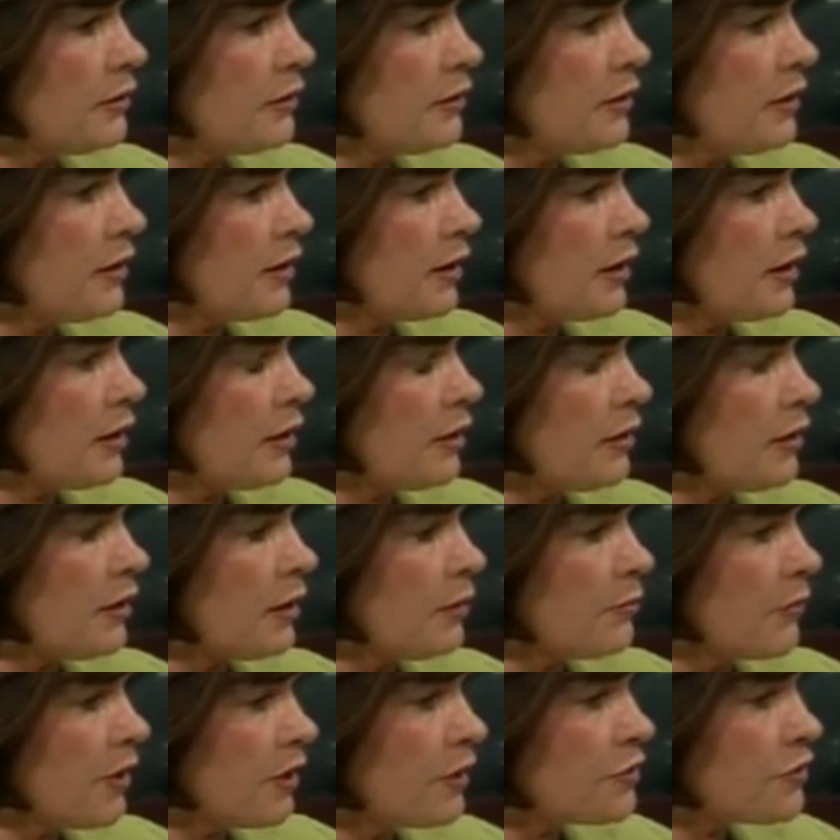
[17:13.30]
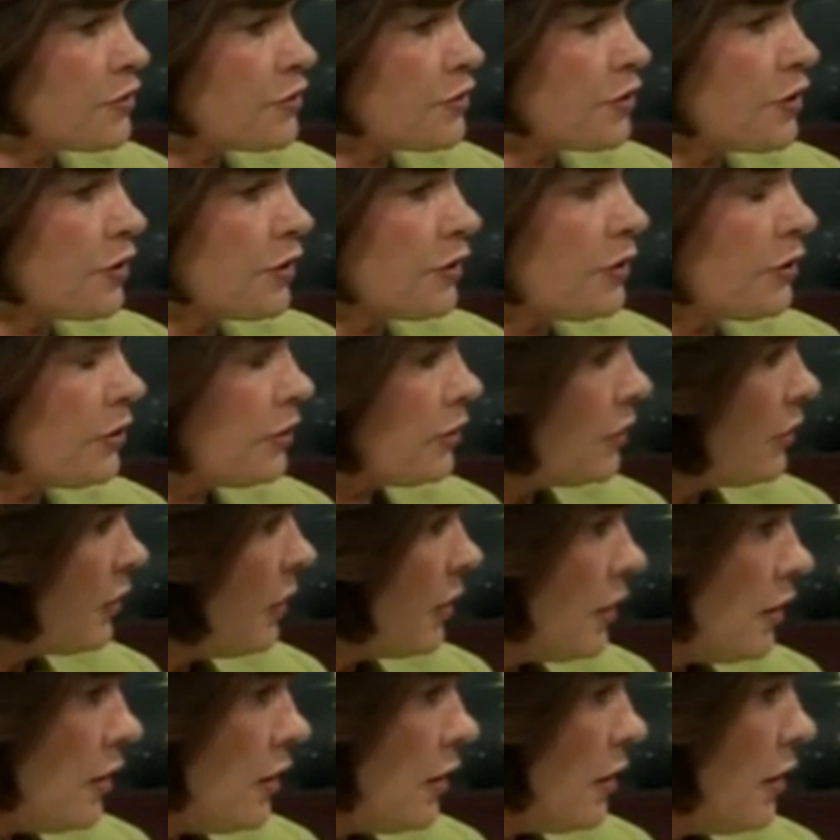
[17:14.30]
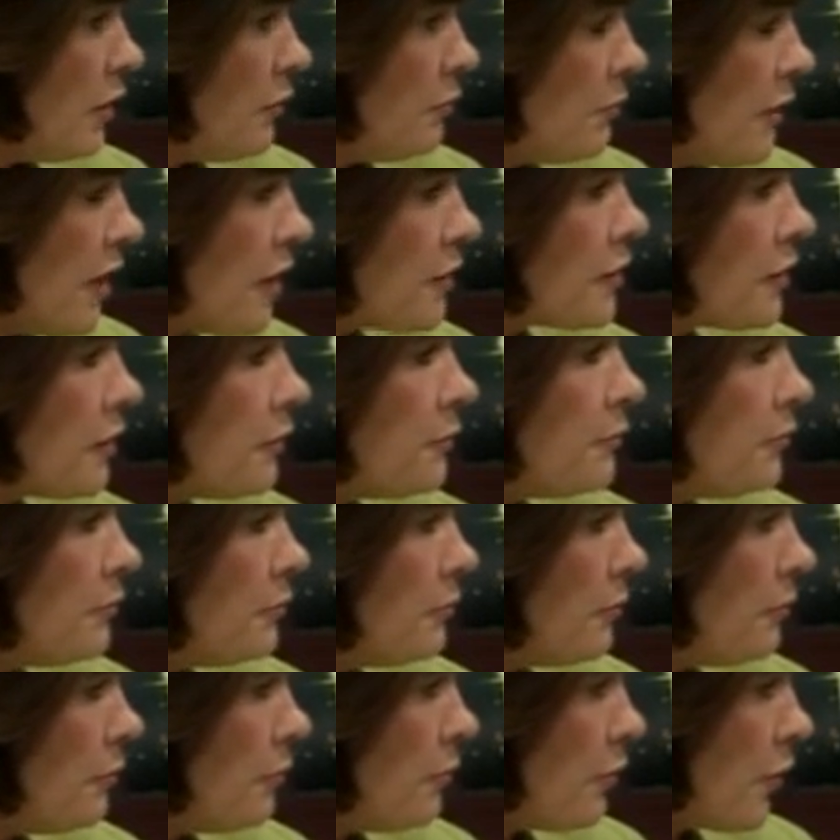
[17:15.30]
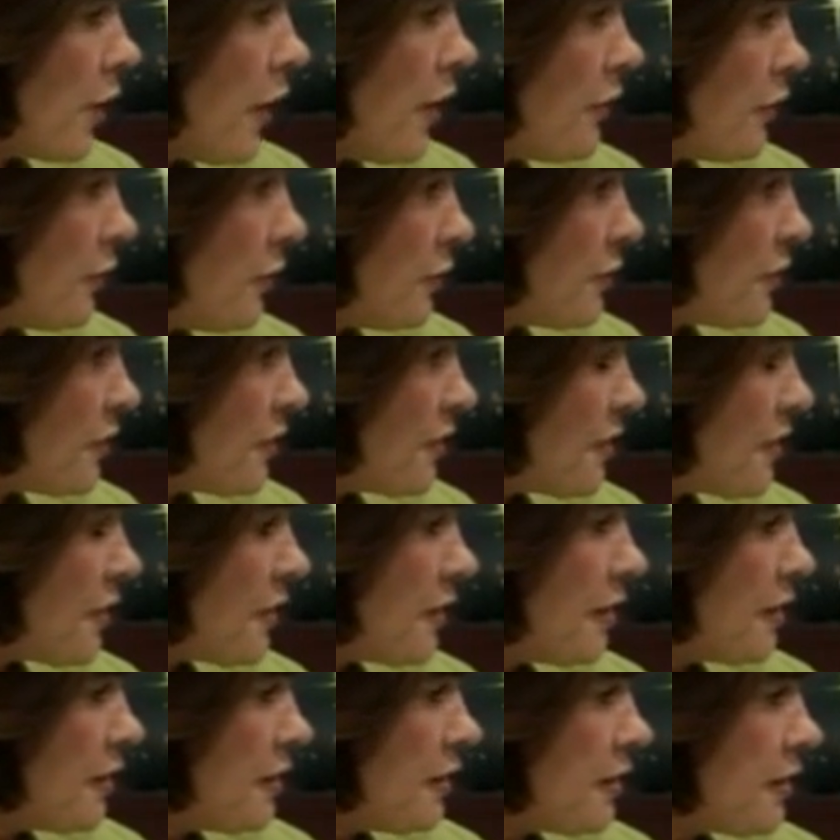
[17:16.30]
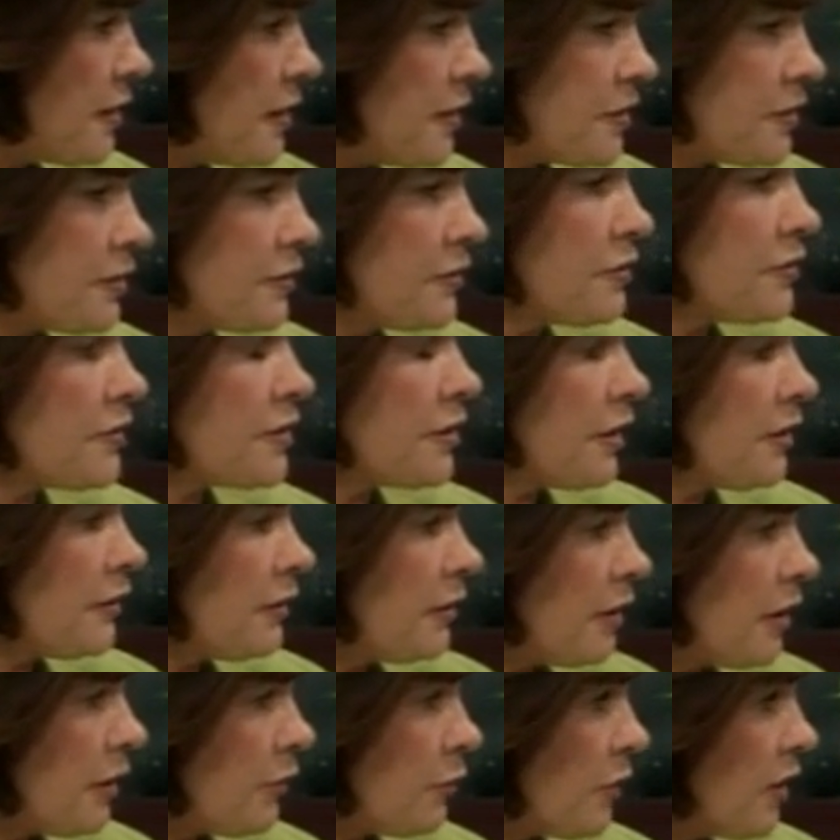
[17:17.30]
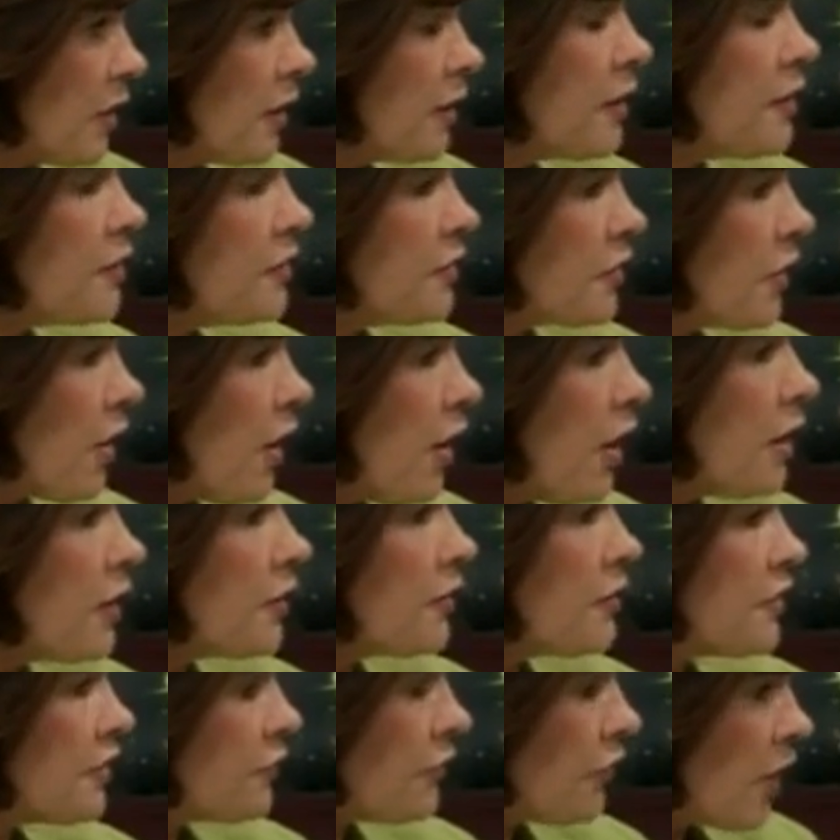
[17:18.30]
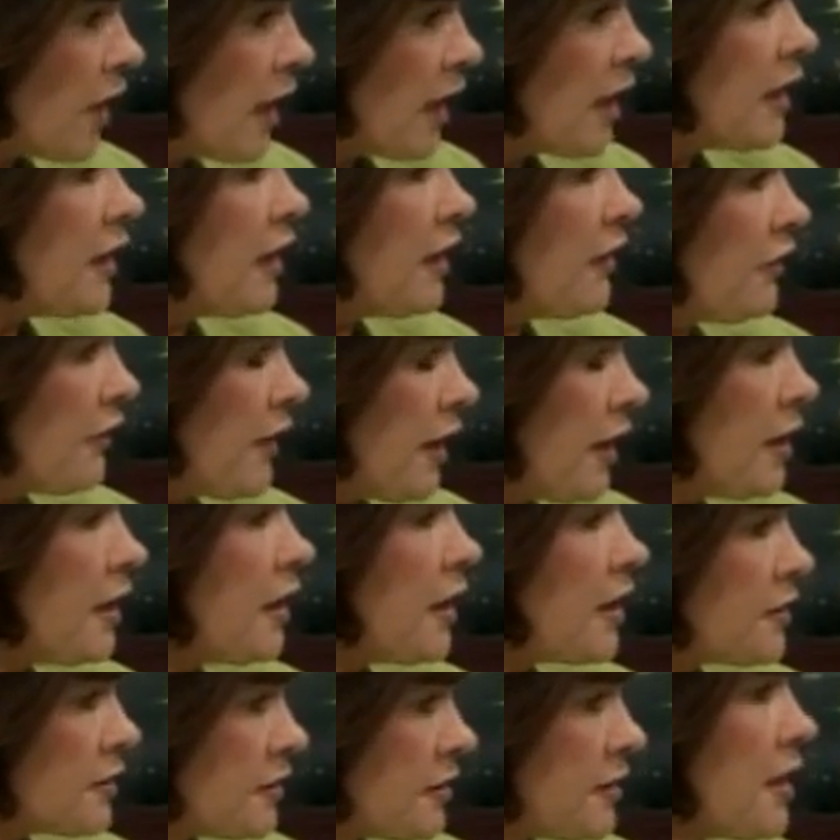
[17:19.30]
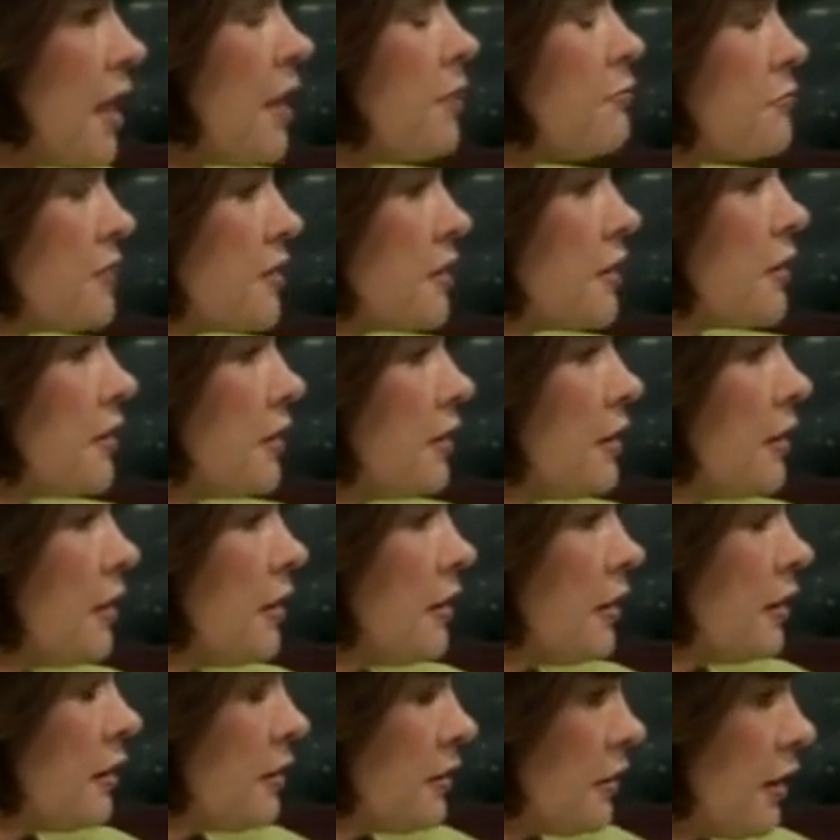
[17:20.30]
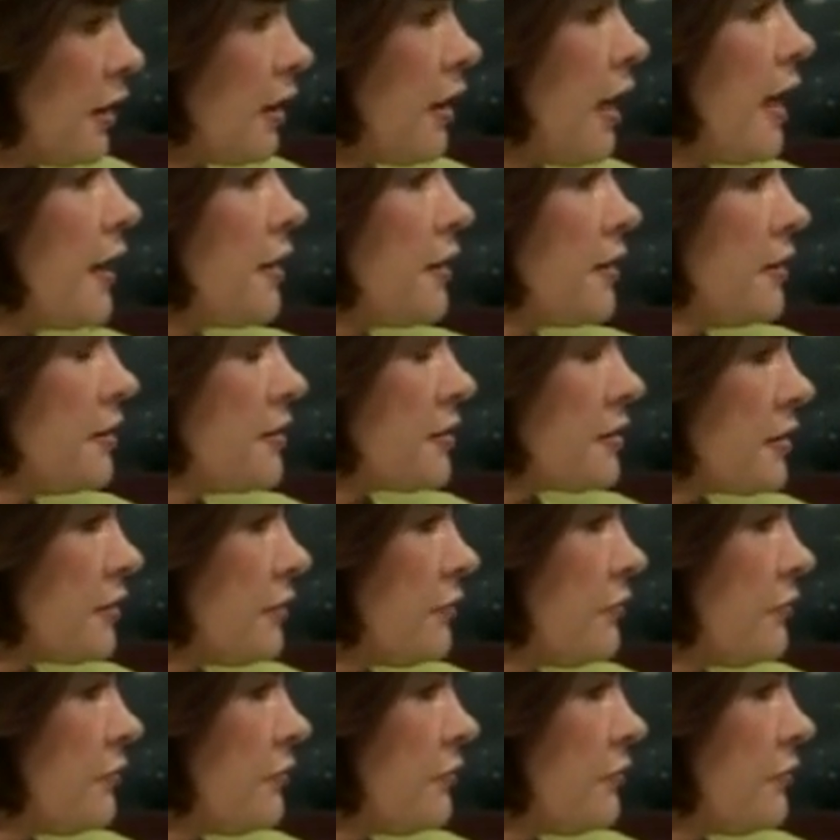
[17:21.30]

amongst your Muslim brothers and sisters a real intolerance for anything except the likeness of